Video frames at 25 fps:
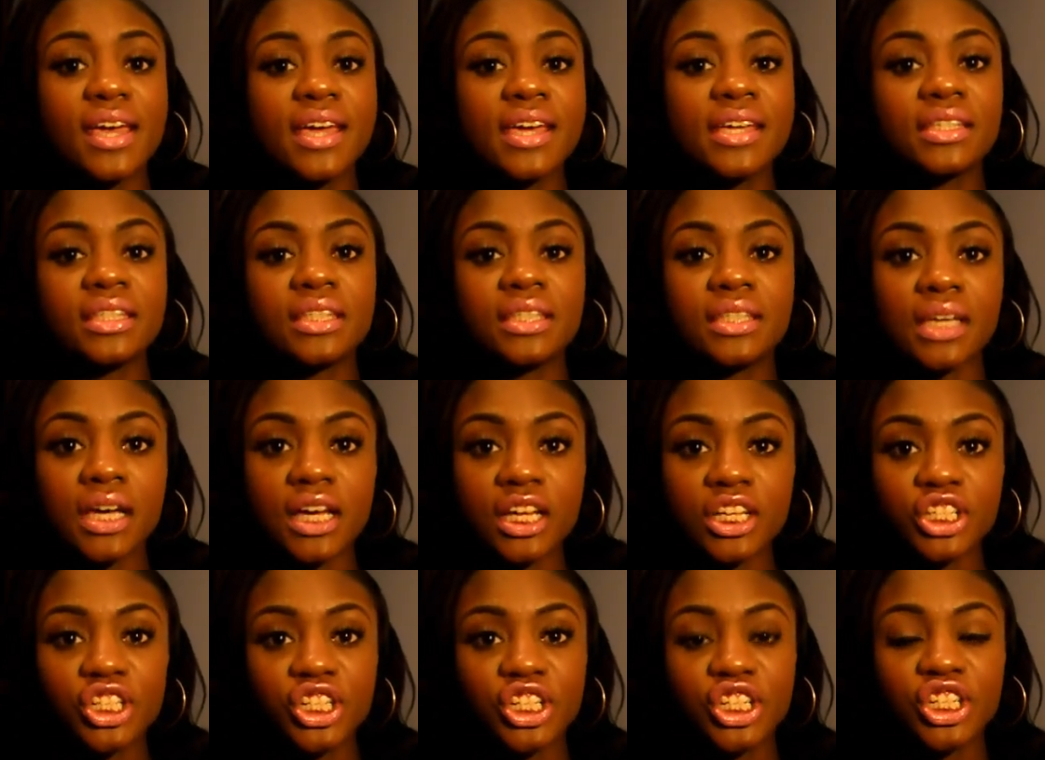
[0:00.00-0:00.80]
it
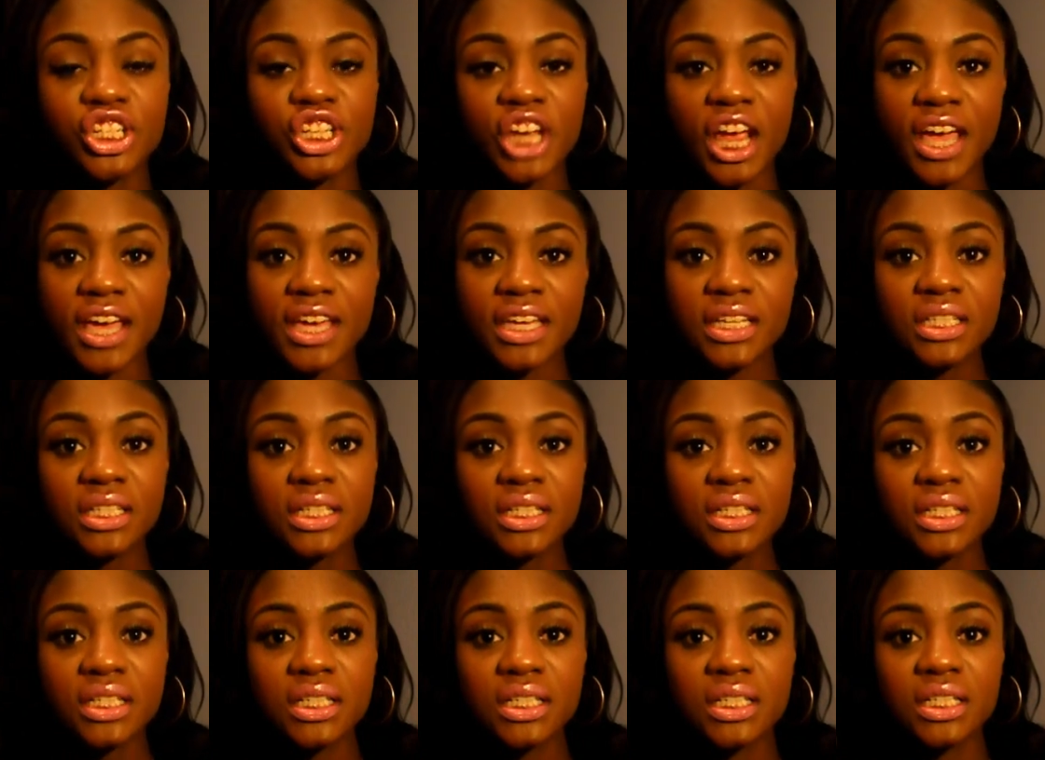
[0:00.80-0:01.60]
does
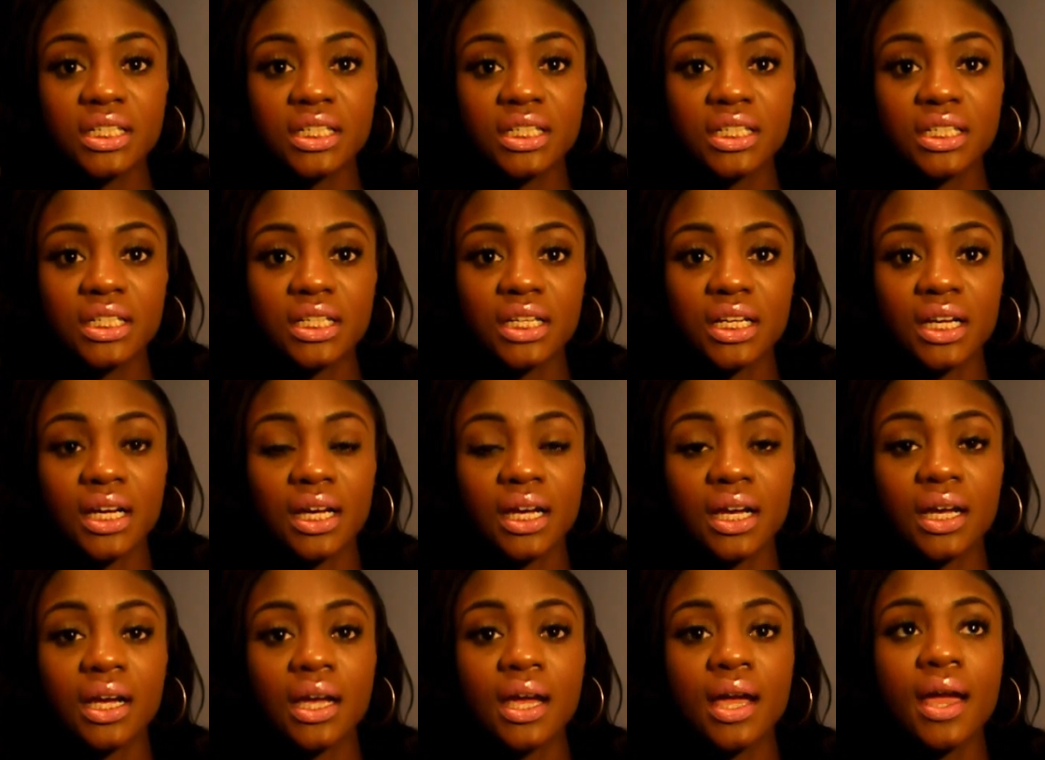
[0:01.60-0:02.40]
shed,
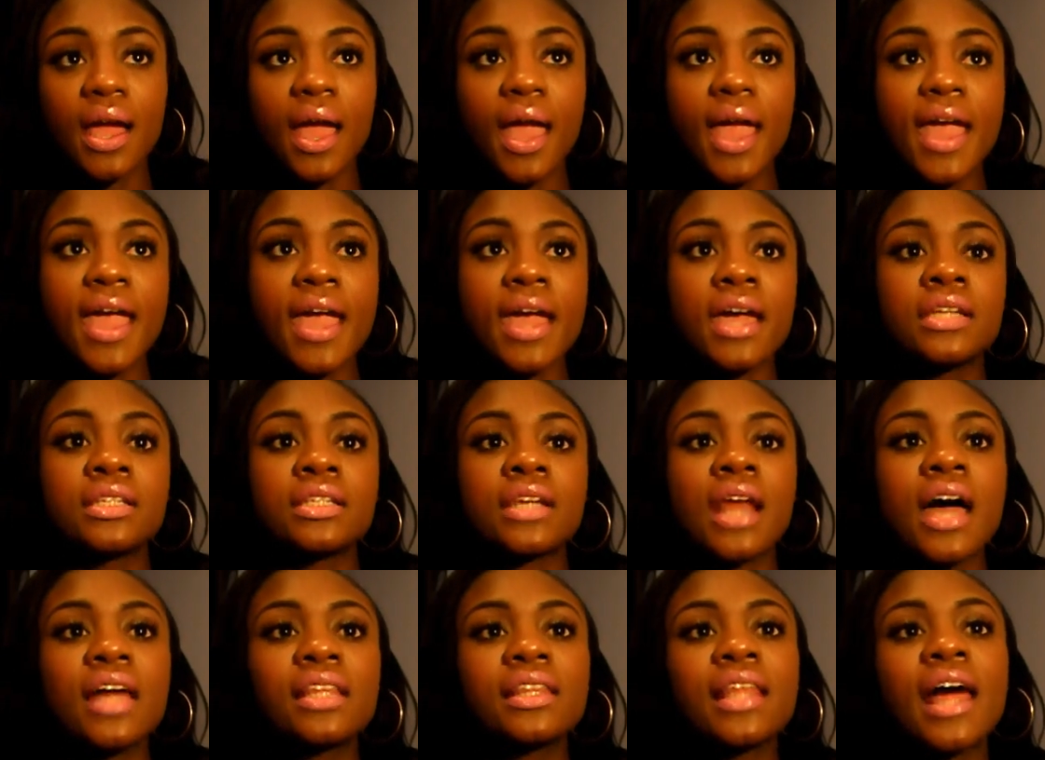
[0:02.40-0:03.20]
and
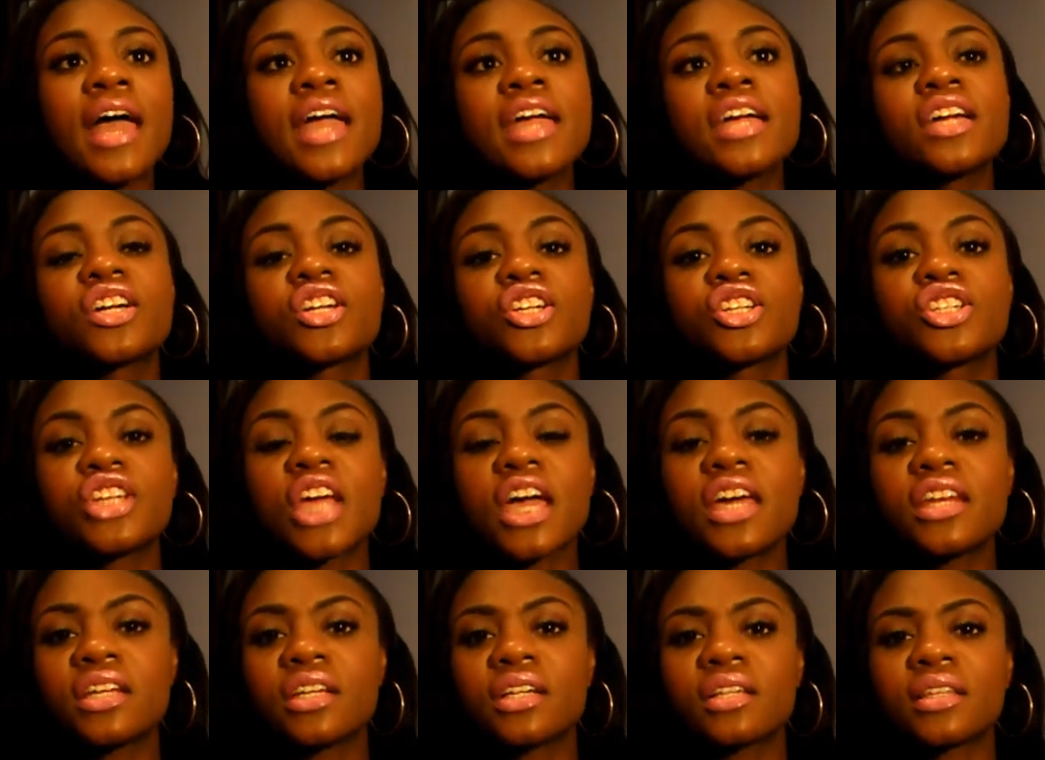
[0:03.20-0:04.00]
not like
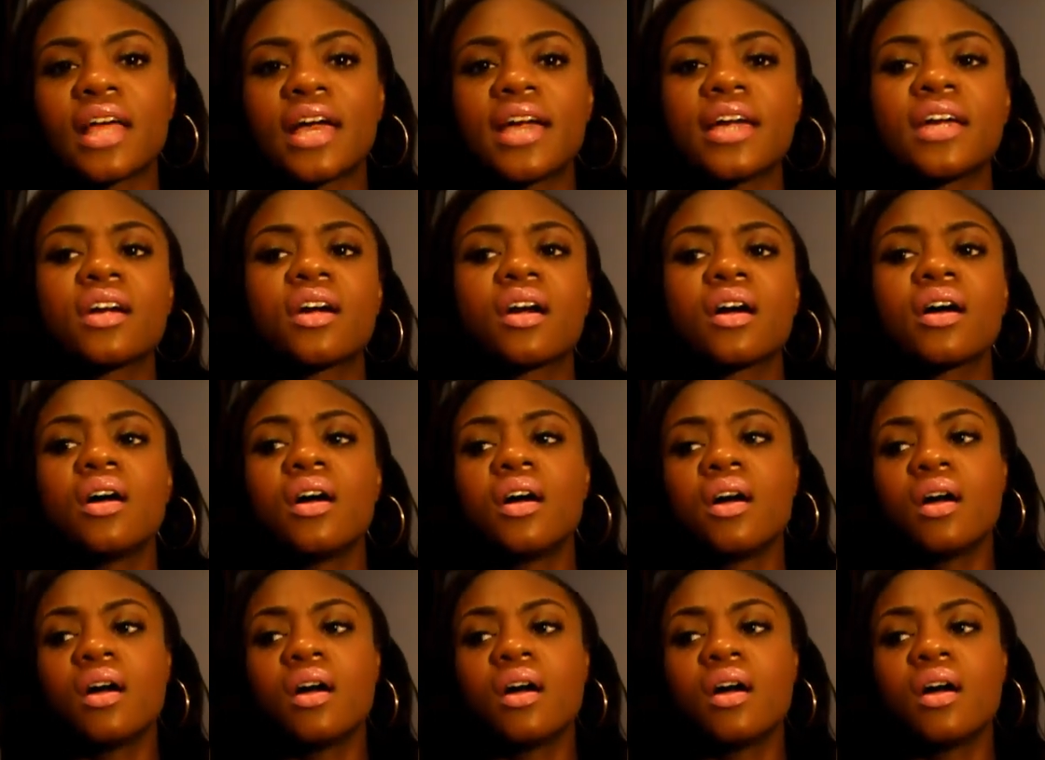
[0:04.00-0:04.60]
shedding like